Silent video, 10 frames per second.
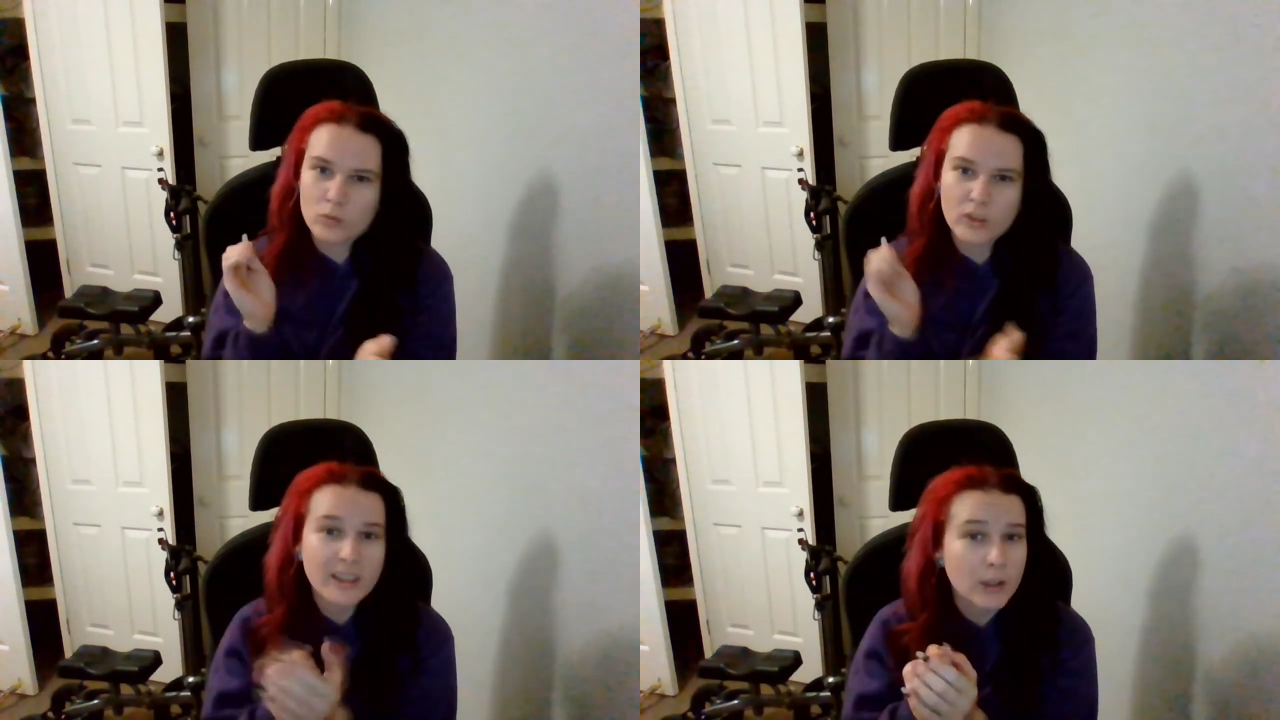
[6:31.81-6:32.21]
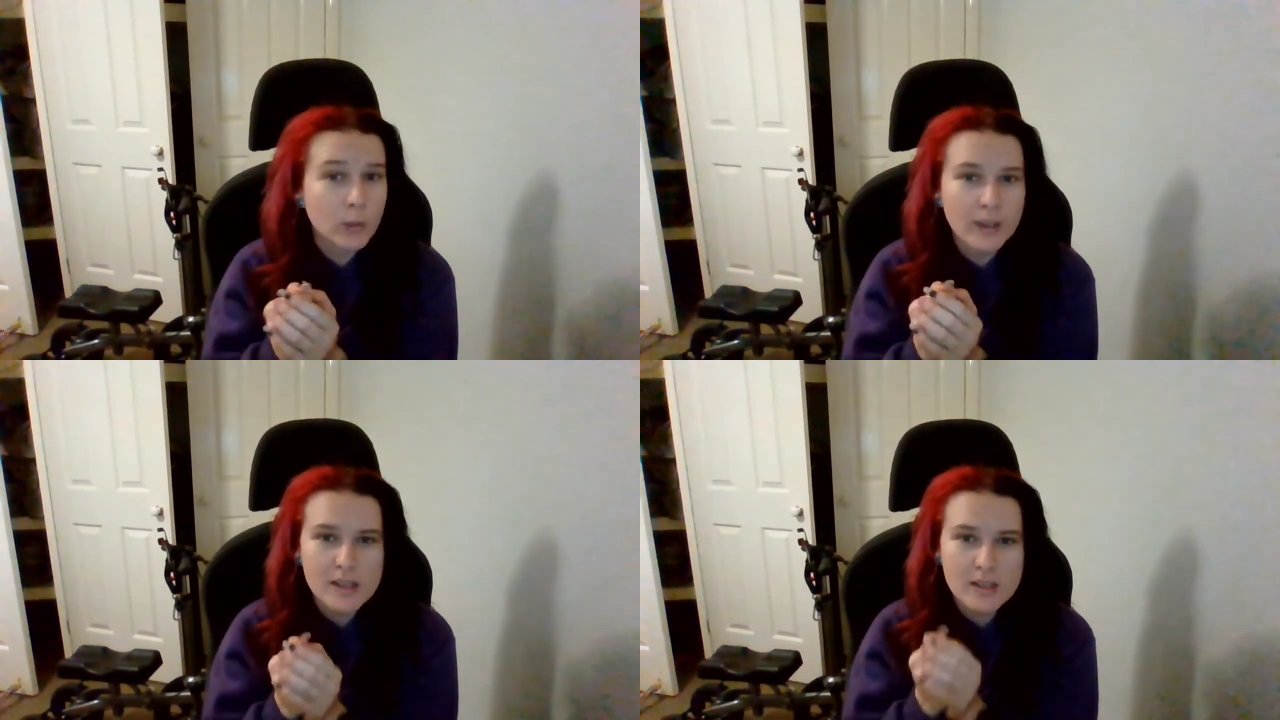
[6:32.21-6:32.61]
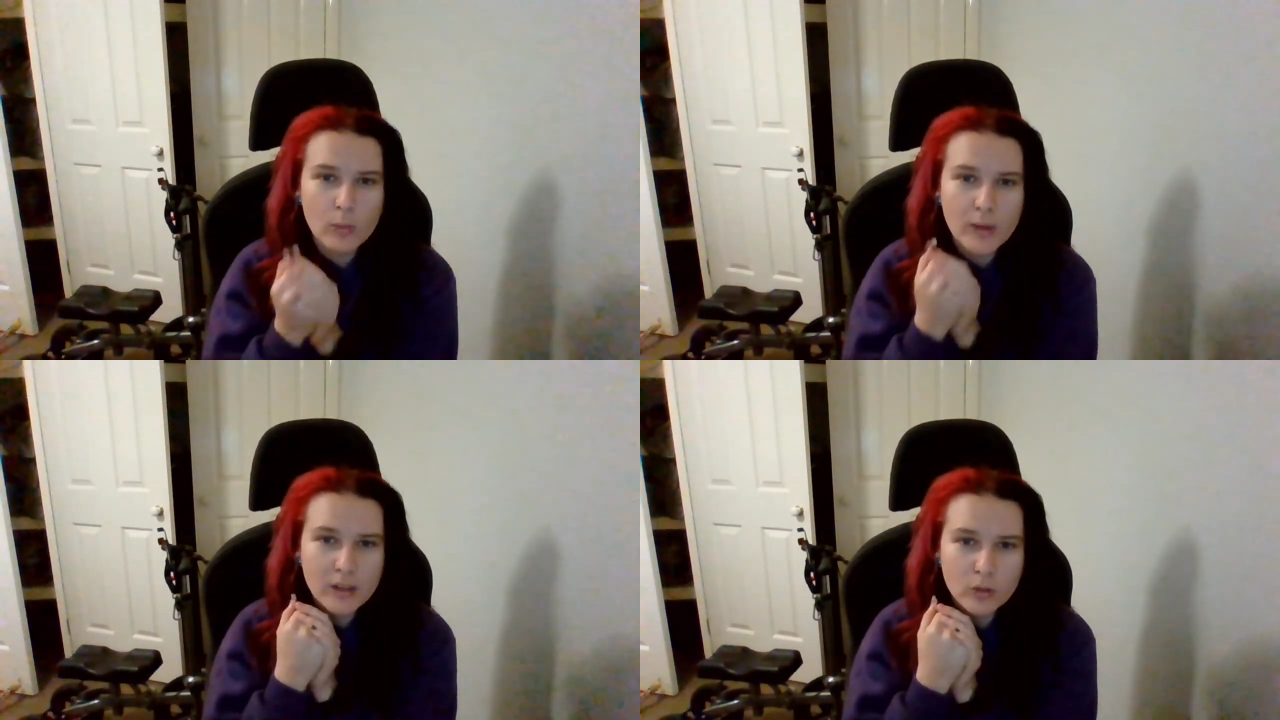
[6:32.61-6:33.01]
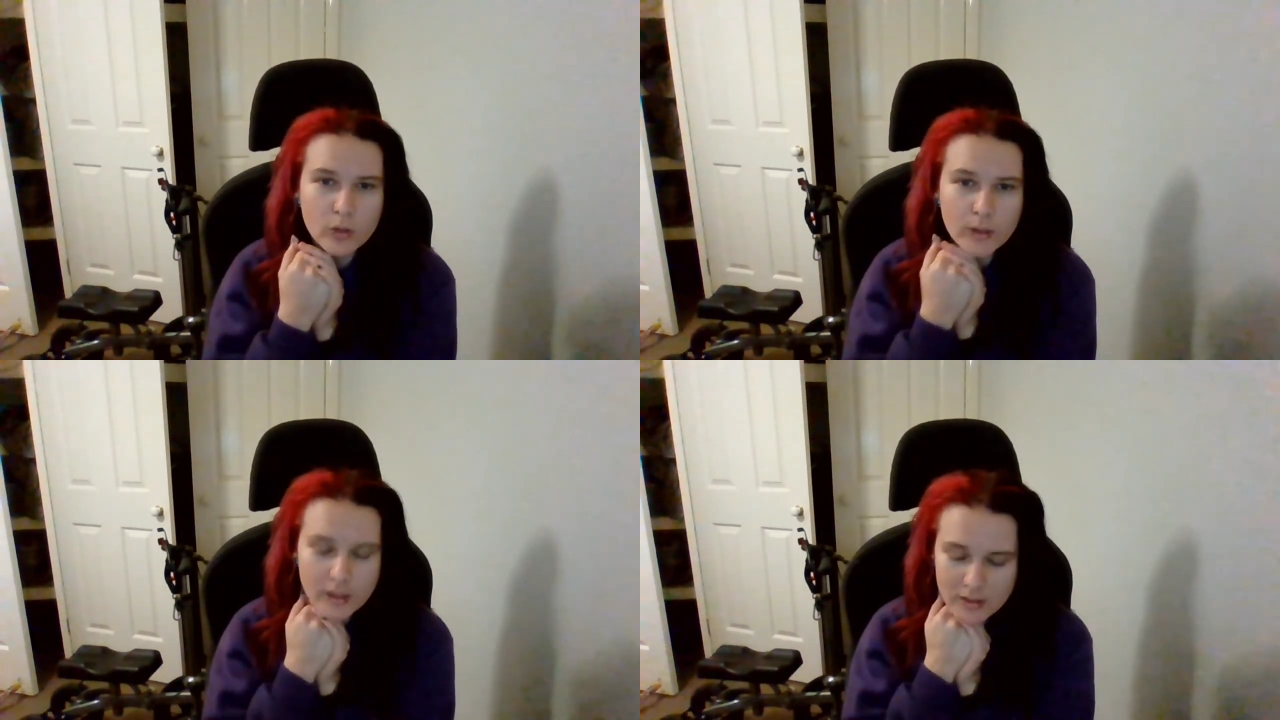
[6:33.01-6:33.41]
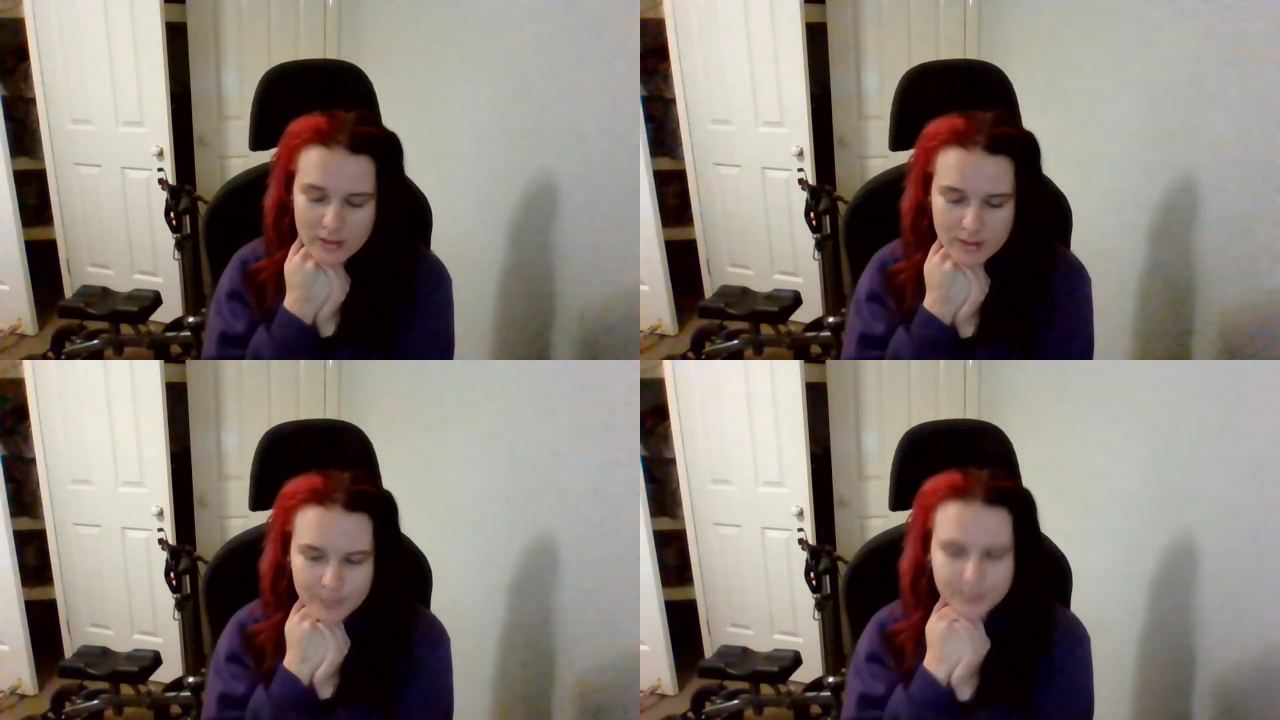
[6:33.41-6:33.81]
really quick to eat on
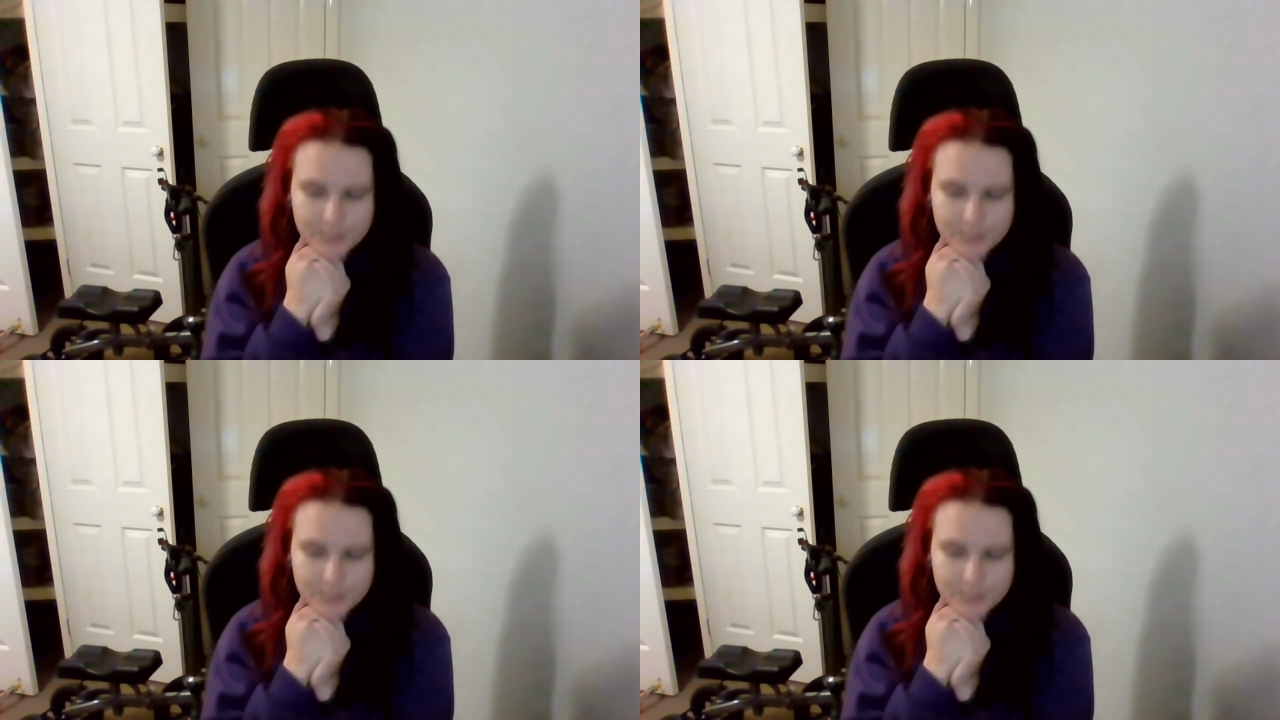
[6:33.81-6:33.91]
crickets.